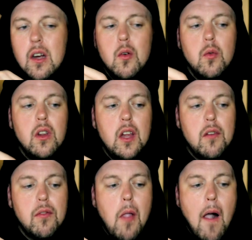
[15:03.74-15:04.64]
out in real
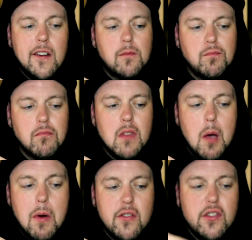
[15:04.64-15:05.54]
life a
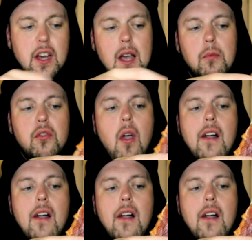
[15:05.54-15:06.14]
bunch of times,